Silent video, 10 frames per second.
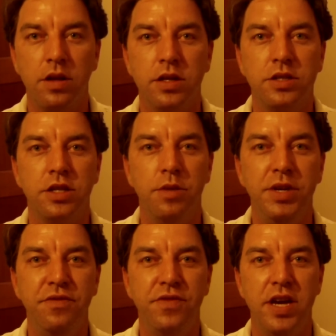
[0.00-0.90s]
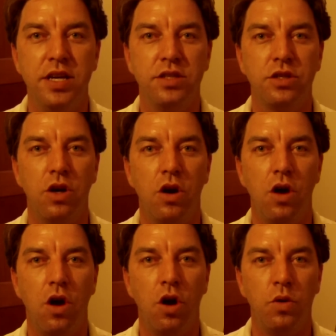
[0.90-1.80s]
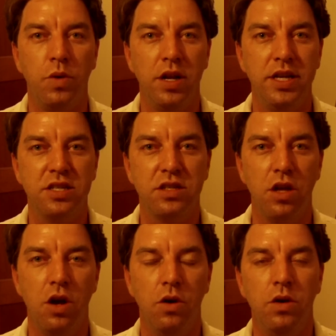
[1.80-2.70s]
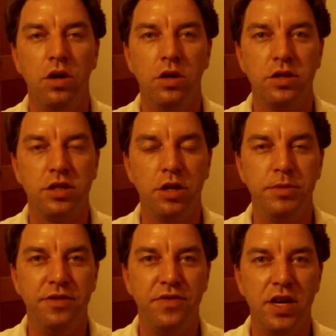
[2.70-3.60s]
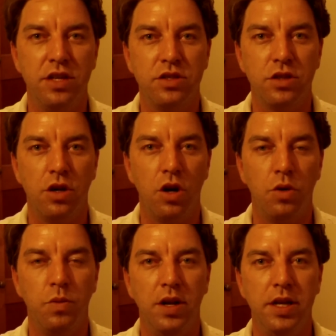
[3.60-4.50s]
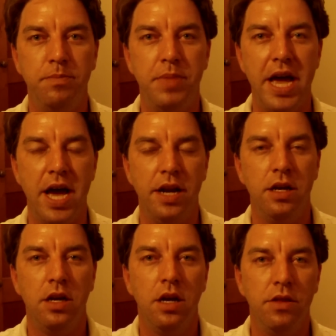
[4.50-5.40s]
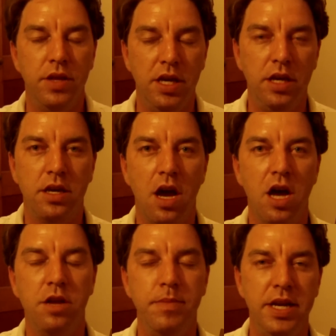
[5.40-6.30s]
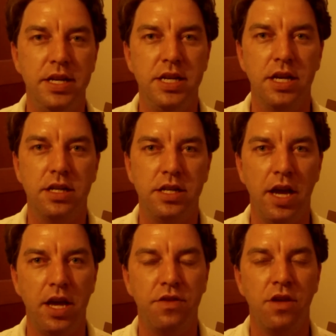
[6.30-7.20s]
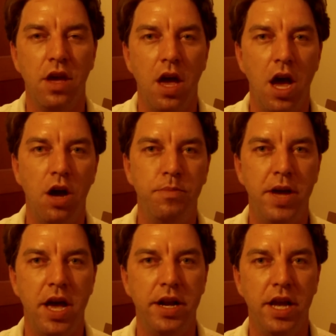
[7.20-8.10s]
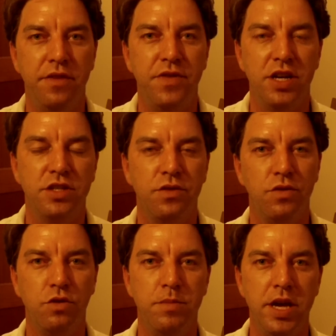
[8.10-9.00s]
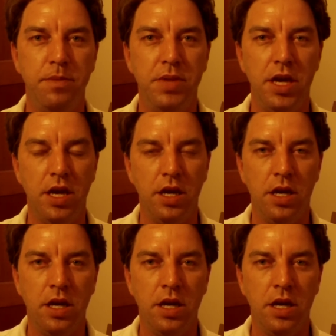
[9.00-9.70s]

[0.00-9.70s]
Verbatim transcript: Some events are really slow. Some events are really bad. The economy dictates how bad a festival may be.